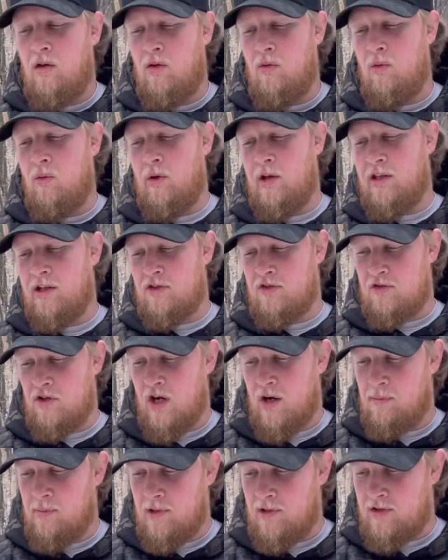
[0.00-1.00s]
when they're
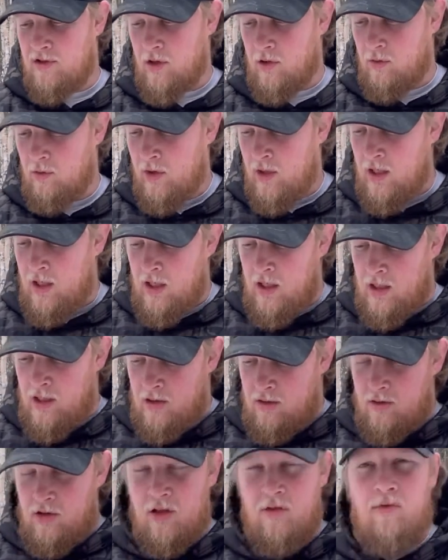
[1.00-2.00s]
dropping. So
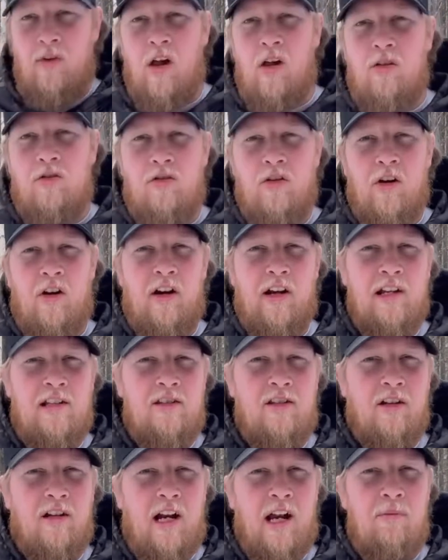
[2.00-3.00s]
just follow us on our
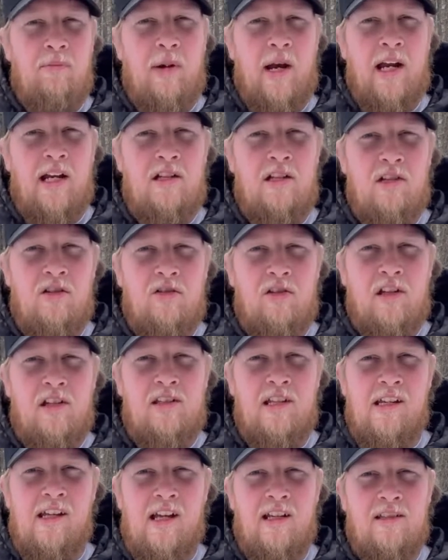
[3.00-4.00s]
Instagram page and you can
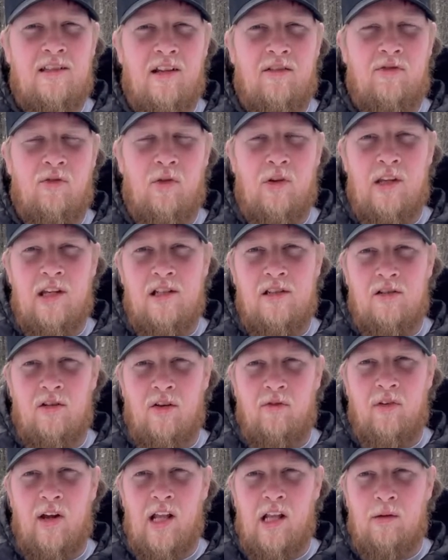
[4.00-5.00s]
see that stuff for when these are
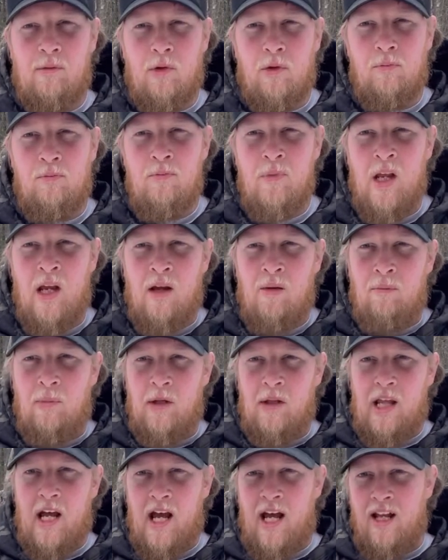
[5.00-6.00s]
available.
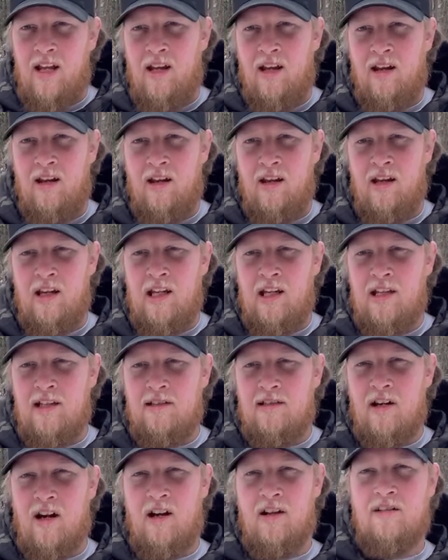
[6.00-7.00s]
But that
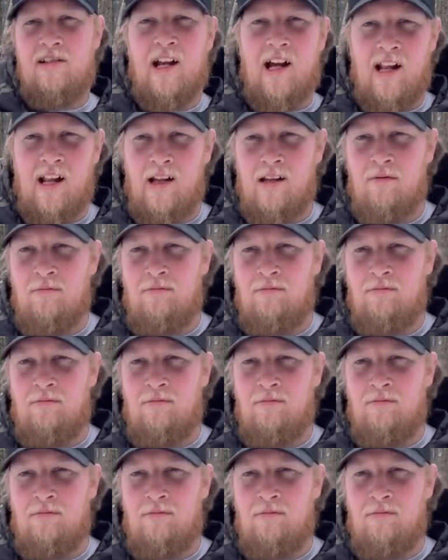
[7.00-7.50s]
is our Talon.